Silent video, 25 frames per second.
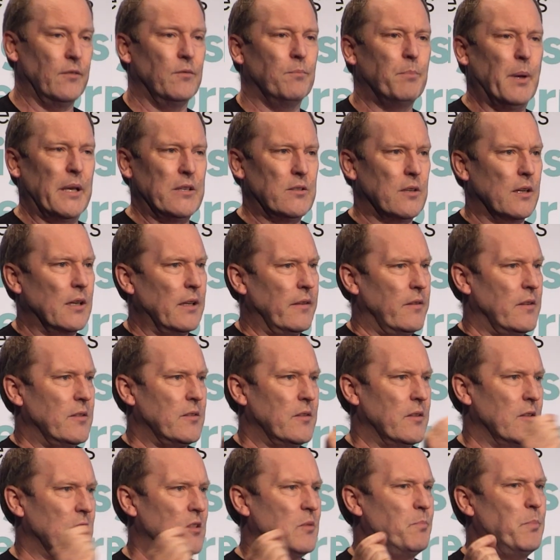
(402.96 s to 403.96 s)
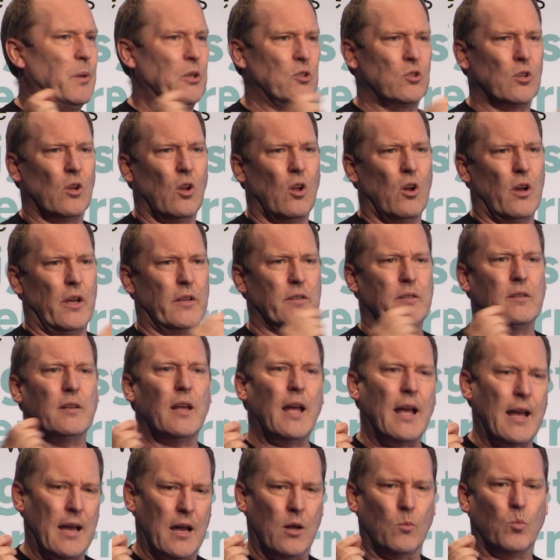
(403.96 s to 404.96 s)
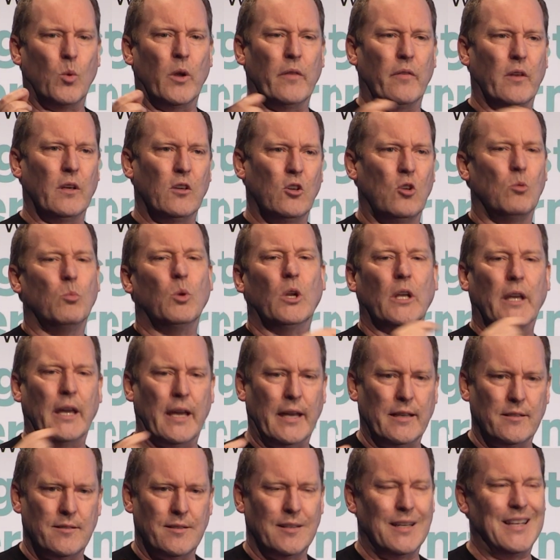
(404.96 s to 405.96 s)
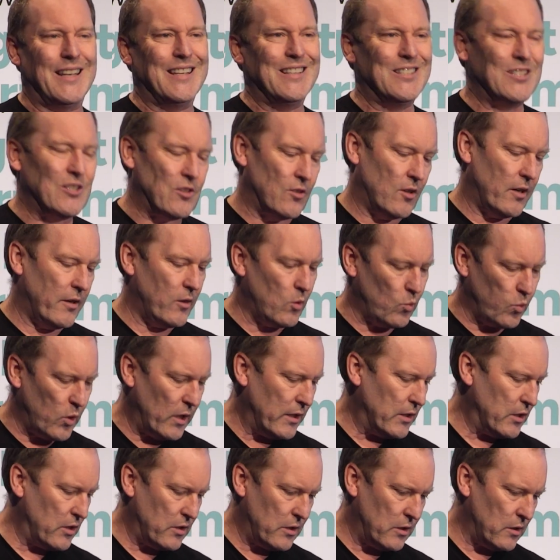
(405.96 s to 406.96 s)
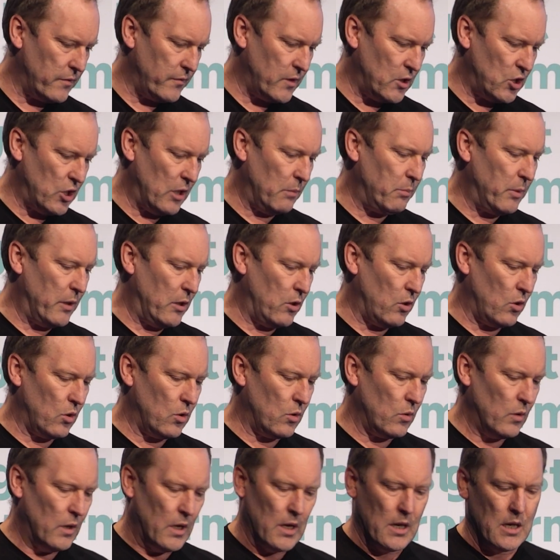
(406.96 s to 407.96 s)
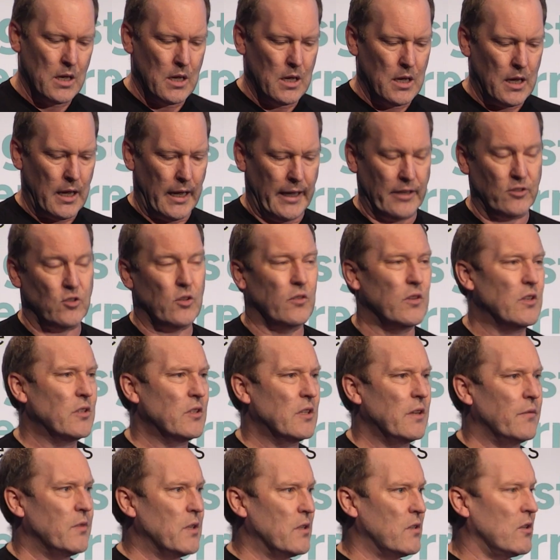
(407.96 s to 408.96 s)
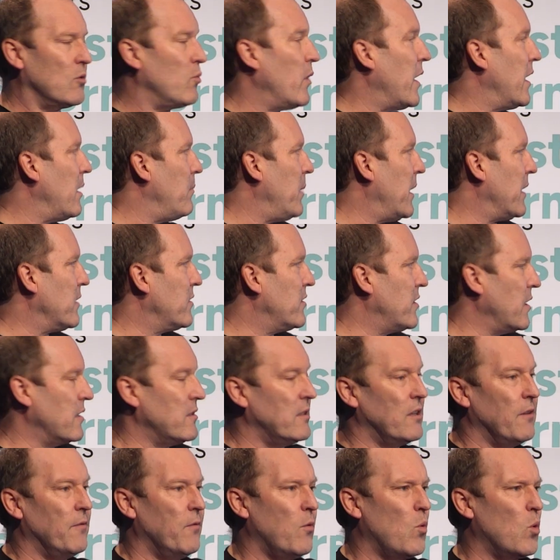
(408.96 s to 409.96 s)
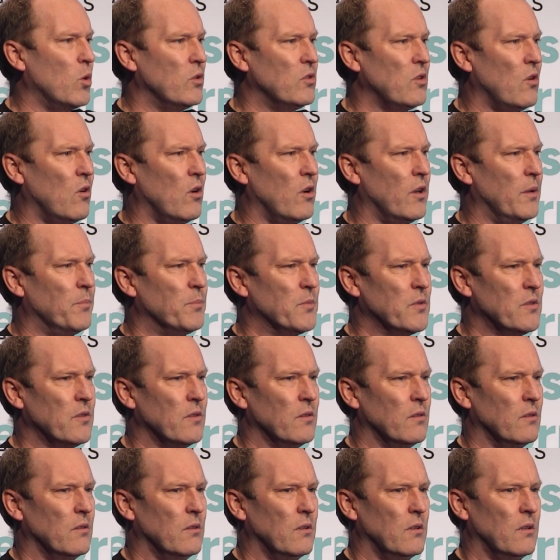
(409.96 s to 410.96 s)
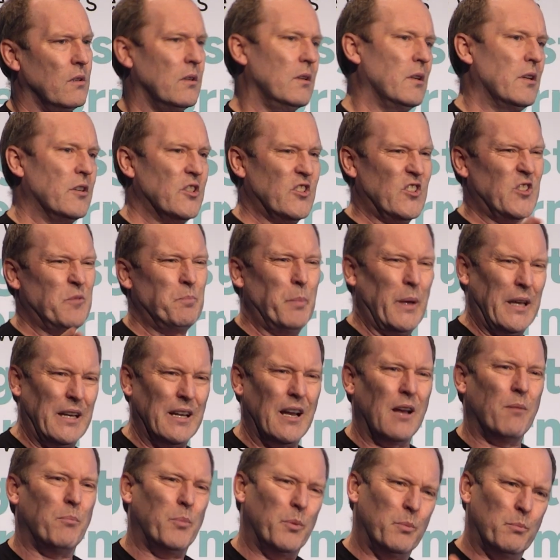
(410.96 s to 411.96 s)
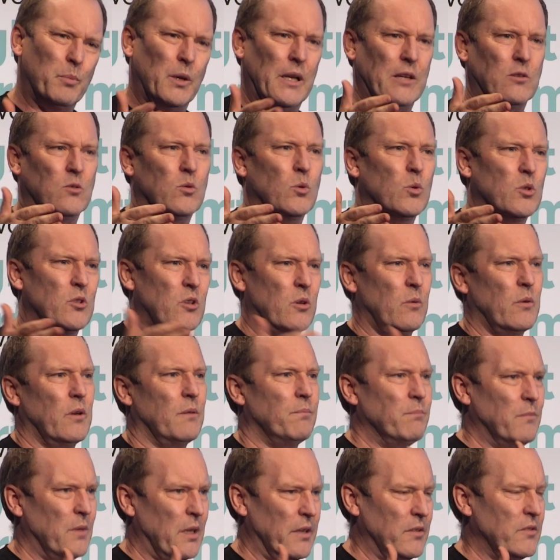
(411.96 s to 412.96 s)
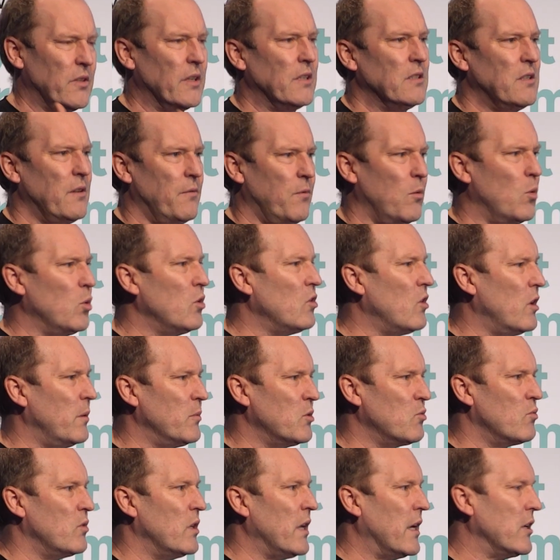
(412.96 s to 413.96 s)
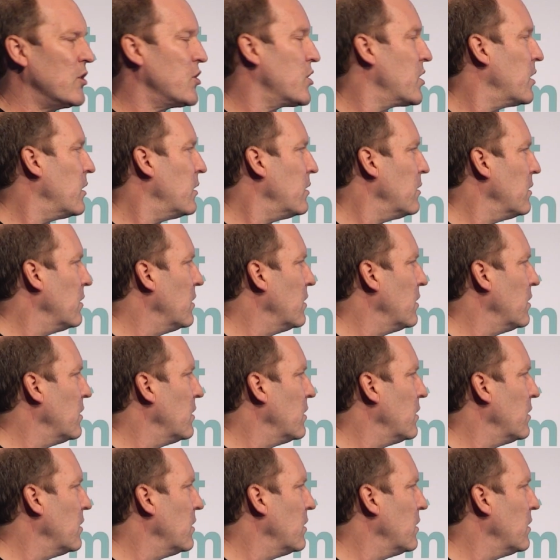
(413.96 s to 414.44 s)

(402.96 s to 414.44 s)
basically there's this specialized hardware that communicates inside the registers of a GPU. And so this gives us around about a 64 times speed up, plus also a 64 times reduction,